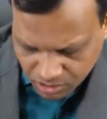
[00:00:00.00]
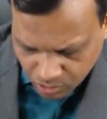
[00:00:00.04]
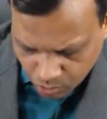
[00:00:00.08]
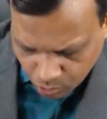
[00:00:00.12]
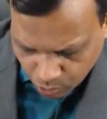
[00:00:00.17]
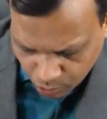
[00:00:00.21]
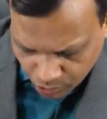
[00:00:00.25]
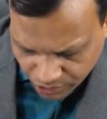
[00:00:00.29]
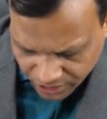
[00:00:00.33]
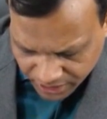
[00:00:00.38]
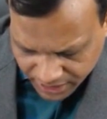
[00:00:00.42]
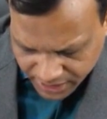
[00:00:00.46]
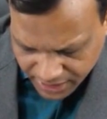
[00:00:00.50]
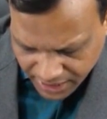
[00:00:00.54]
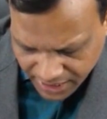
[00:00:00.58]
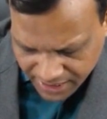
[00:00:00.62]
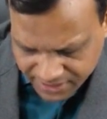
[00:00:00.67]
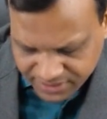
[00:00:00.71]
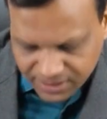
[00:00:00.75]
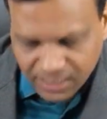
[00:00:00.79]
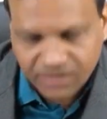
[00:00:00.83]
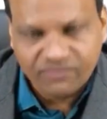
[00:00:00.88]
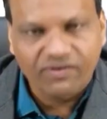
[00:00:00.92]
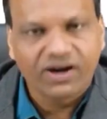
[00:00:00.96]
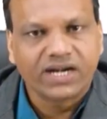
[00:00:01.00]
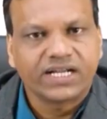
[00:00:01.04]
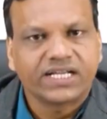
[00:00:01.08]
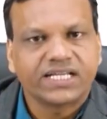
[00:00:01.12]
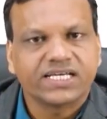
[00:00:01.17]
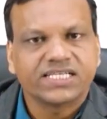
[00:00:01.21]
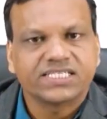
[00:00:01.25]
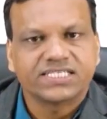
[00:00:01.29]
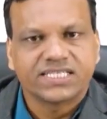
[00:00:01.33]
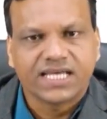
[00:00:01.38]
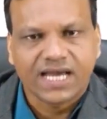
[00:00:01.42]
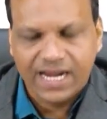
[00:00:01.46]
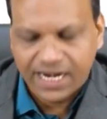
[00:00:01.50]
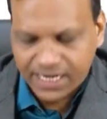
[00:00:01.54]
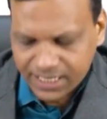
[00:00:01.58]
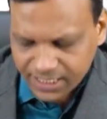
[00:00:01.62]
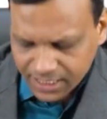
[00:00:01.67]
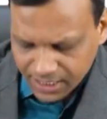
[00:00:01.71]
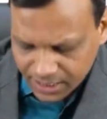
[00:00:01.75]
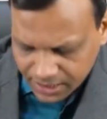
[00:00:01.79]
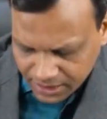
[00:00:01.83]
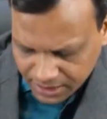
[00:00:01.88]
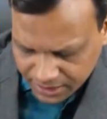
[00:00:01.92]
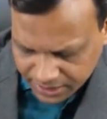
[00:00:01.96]
quinine has advantage that
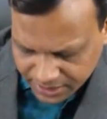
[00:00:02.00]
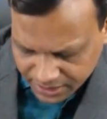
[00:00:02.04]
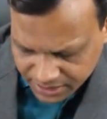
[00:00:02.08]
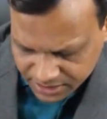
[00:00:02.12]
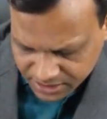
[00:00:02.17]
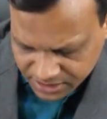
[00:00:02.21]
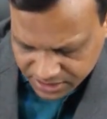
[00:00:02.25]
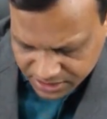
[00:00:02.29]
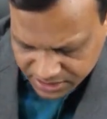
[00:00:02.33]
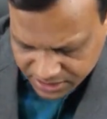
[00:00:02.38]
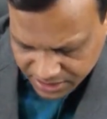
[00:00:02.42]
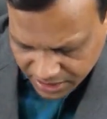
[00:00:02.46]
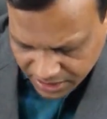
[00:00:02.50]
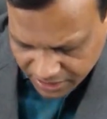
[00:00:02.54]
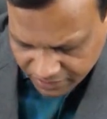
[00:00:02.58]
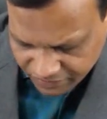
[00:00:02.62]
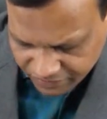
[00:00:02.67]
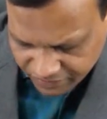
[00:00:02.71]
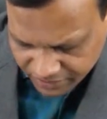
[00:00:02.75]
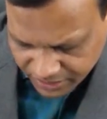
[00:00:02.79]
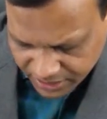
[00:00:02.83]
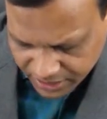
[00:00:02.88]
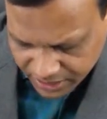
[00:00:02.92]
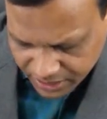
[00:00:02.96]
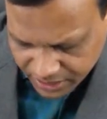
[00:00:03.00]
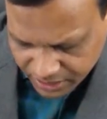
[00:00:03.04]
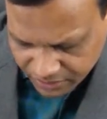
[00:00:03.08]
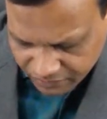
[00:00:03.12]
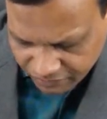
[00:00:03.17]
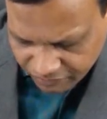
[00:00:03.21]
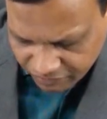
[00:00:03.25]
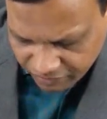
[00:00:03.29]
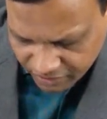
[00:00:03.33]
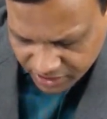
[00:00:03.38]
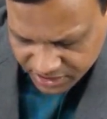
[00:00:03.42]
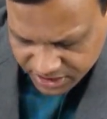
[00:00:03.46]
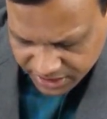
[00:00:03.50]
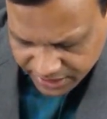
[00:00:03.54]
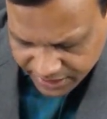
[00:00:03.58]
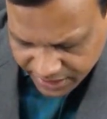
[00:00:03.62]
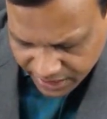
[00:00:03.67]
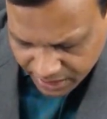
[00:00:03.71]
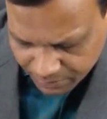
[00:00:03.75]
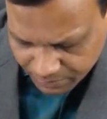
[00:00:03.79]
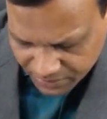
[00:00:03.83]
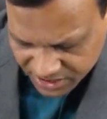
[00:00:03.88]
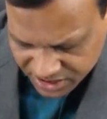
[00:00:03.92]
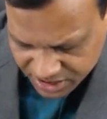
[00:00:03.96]
it is safe in first
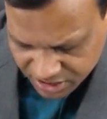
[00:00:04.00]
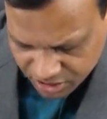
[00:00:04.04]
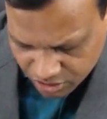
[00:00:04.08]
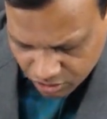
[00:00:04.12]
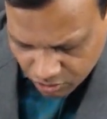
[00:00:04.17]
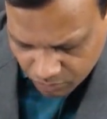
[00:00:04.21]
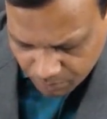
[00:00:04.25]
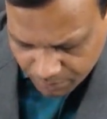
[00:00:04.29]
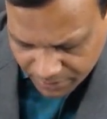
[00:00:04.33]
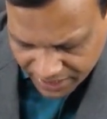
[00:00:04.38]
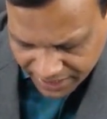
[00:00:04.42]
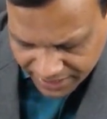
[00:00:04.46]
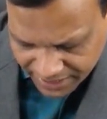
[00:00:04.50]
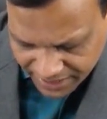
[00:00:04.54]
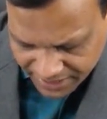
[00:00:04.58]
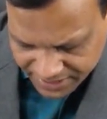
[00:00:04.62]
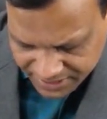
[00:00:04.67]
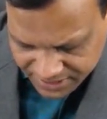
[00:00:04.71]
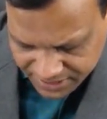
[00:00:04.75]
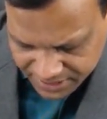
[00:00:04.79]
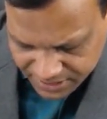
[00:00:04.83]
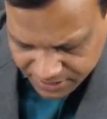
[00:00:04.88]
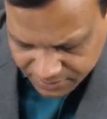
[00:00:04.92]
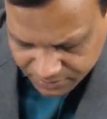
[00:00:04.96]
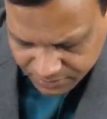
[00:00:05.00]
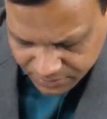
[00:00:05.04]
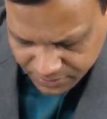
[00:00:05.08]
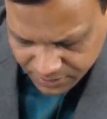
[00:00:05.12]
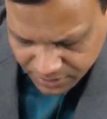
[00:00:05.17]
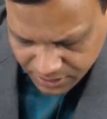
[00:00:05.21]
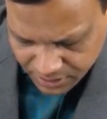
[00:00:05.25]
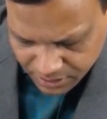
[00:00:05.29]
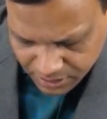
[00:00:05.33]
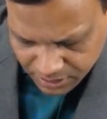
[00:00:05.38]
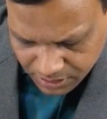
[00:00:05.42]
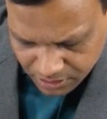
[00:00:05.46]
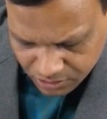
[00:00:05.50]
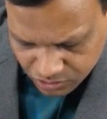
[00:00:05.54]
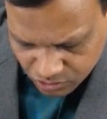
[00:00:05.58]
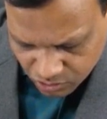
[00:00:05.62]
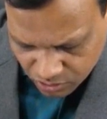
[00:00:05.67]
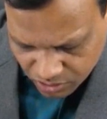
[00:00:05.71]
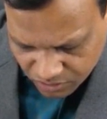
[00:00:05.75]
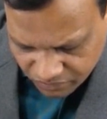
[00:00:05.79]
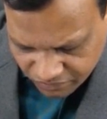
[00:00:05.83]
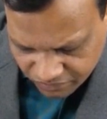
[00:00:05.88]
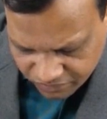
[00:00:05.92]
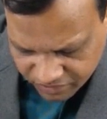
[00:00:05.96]
trimester of pregnancy.
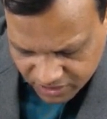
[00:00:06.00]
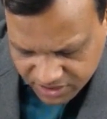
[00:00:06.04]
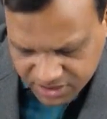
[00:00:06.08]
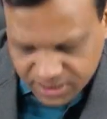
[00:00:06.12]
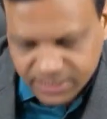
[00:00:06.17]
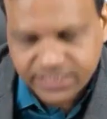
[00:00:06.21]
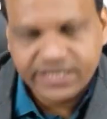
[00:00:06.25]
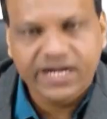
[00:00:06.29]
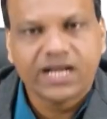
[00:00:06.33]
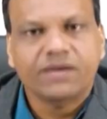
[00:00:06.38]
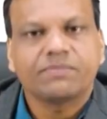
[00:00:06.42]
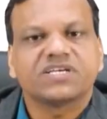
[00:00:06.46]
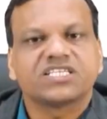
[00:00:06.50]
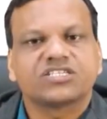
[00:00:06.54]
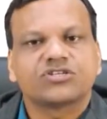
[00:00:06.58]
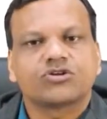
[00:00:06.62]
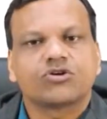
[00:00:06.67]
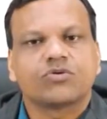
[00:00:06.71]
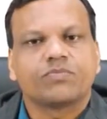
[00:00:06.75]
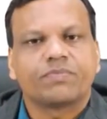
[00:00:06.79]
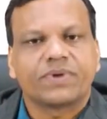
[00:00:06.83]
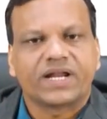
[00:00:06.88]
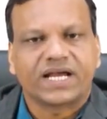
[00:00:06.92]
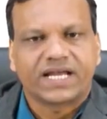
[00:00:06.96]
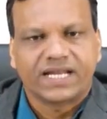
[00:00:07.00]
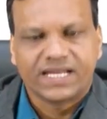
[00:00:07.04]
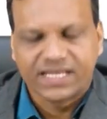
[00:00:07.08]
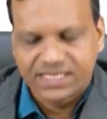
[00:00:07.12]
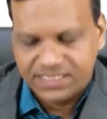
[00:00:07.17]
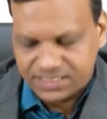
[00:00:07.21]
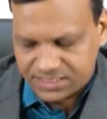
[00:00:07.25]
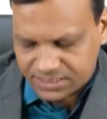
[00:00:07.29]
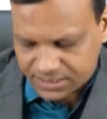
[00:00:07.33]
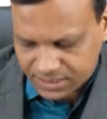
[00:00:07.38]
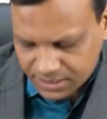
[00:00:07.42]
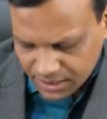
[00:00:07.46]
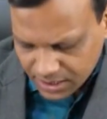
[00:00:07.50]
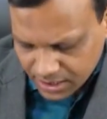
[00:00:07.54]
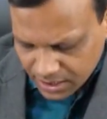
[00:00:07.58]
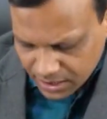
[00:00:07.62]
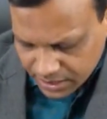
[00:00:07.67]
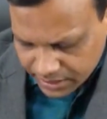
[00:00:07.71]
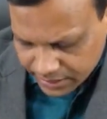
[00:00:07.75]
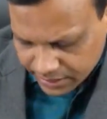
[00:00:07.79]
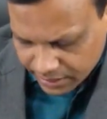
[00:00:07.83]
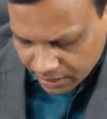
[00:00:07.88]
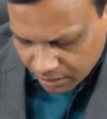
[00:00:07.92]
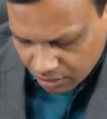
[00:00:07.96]
So in first trimester of pregnancy,
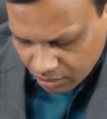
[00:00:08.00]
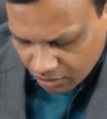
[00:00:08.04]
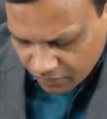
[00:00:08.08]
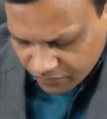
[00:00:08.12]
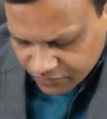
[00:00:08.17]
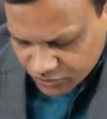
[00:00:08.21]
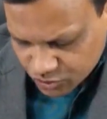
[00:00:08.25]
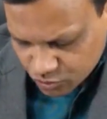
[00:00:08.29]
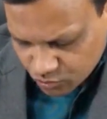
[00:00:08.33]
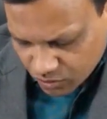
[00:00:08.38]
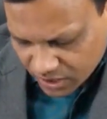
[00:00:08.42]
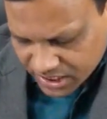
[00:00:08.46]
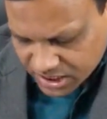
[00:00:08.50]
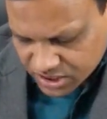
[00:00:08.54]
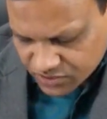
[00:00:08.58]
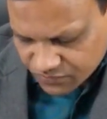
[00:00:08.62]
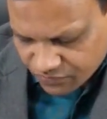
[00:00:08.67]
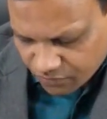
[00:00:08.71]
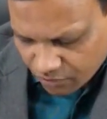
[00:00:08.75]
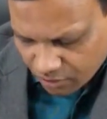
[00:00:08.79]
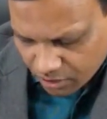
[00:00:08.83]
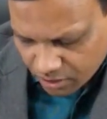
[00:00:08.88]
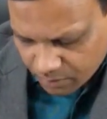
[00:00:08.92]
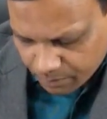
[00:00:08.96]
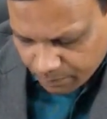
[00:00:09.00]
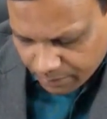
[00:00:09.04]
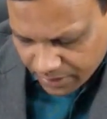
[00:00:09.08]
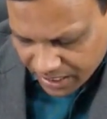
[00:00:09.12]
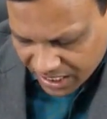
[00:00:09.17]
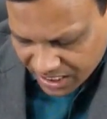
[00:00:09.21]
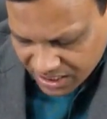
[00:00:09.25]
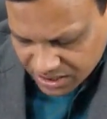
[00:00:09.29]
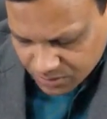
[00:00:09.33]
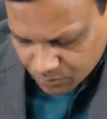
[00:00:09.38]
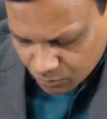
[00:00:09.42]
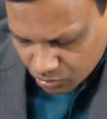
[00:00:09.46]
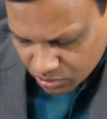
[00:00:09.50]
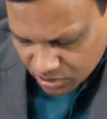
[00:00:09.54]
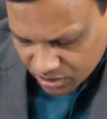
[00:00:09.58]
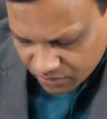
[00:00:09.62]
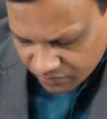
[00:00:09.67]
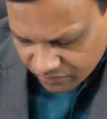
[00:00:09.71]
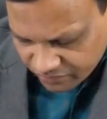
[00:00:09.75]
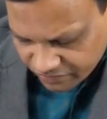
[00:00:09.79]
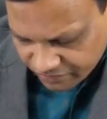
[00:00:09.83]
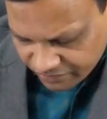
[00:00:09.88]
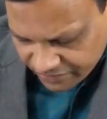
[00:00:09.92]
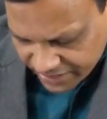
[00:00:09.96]
drug of choice for
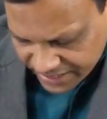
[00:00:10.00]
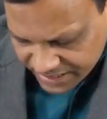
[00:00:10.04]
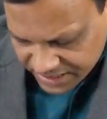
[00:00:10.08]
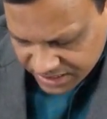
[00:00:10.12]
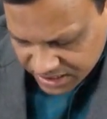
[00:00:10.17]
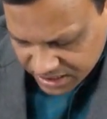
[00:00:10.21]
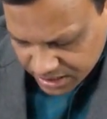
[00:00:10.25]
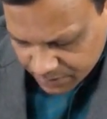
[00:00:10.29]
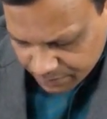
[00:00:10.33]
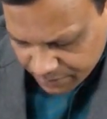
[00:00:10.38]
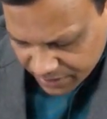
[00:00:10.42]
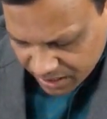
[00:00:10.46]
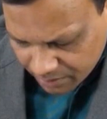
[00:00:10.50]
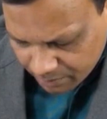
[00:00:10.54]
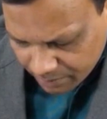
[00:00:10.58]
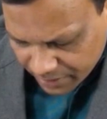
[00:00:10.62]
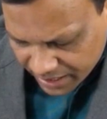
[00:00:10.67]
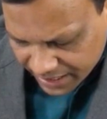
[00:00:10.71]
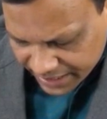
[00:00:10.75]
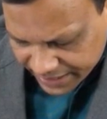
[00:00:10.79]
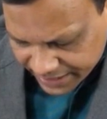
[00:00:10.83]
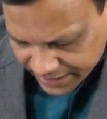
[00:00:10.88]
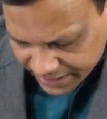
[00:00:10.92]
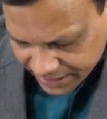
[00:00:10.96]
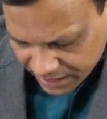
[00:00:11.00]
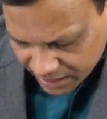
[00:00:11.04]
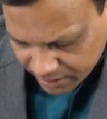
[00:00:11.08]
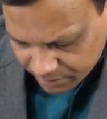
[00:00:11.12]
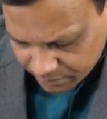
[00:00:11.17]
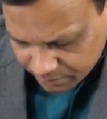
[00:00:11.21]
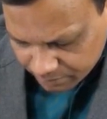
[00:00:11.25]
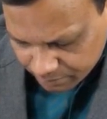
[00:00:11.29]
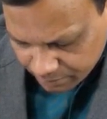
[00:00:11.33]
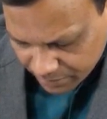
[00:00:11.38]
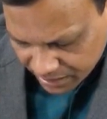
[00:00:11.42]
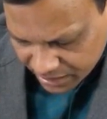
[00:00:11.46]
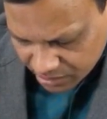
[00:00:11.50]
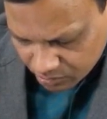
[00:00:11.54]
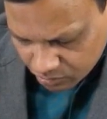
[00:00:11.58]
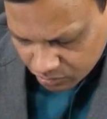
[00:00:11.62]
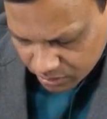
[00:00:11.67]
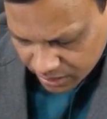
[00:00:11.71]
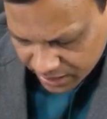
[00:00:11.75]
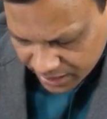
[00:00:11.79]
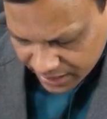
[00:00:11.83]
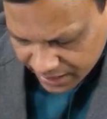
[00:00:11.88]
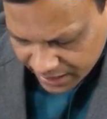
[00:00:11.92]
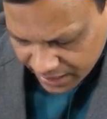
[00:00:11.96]
Plasmodium falciparum malaria,
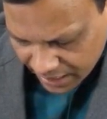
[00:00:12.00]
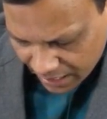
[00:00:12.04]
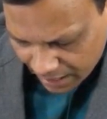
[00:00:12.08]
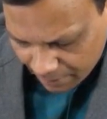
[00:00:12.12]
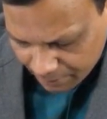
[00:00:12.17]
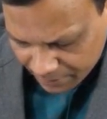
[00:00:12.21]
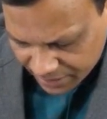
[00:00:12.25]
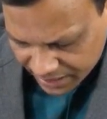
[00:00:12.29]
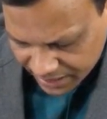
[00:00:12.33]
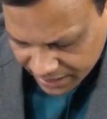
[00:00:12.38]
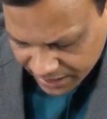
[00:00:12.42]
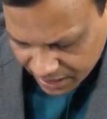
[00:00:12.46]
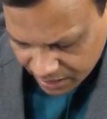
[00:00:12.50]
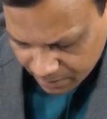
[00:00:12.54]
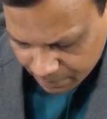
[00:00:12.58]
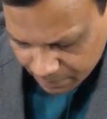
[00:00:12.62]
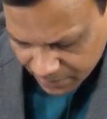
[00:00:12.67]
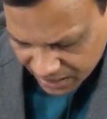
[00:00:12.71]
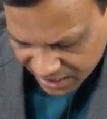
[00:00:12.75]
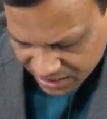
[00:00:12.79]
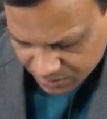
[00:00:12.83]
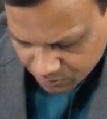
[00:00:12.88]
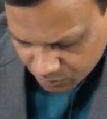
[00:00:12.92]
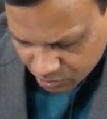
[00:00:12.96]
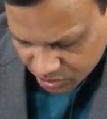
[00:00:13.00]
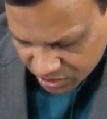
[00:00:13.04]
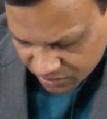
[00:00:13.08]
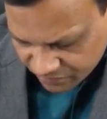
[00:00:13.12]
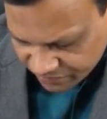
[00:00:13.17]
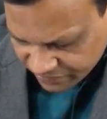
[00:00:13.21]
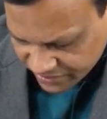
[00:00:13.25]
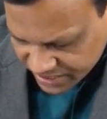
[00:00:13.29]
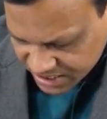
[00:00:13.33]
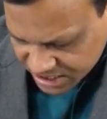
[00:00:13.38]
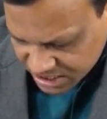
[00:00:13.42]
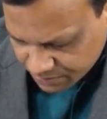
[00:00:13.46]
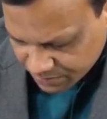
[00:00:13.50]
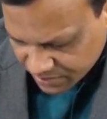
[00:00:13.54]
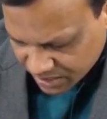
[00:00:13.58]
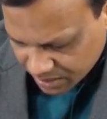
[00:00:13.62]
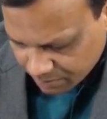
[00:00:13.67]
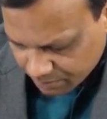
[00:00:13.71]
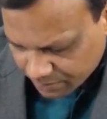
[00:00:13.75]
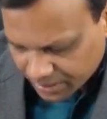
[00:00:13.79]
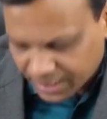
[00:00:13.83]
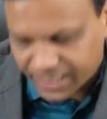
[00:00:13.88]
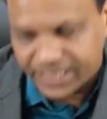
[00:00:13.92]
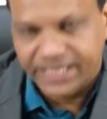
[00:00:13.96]
particularly MDR Plasmodium
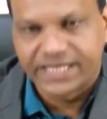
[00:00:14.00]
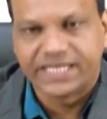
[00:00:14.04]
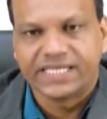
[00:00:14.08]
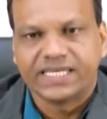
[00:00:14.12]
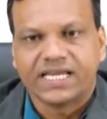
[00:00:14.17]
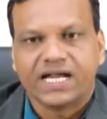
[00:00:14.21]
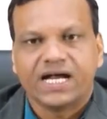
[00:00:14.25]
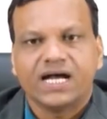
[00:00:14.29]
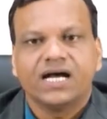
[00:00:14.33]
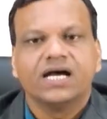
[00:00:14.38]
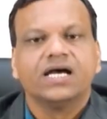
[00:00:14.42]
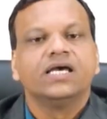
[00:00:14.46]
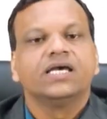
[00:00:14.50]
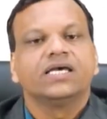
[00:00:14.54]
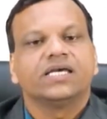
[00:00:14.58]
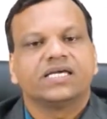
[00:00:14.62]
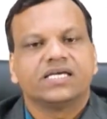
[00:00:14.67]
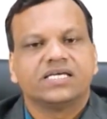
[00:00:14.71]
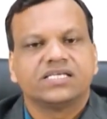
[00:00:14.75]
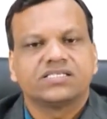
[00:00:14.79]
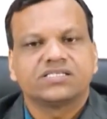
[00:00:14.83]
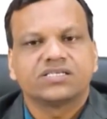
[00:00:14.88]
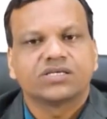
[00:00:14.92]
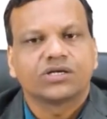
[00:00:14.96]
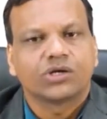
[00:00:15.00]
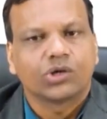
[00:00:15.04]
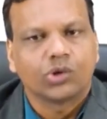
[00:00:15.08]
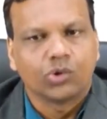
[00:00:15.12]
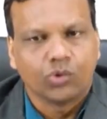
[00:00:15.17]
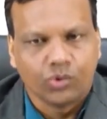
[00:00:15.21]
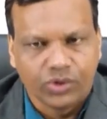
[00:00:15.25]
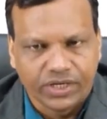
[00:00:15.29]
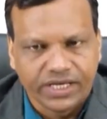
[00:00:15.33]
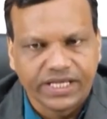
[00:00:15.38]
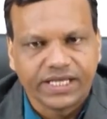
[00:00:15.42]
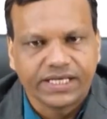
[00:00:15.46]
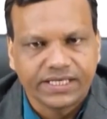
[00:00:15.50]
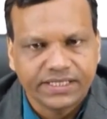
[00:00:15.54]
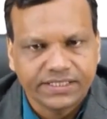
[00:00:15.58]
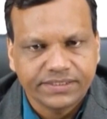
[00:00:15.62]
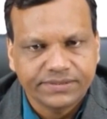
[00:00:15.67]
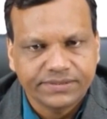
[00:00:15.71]
falciparum malaria, is quinine.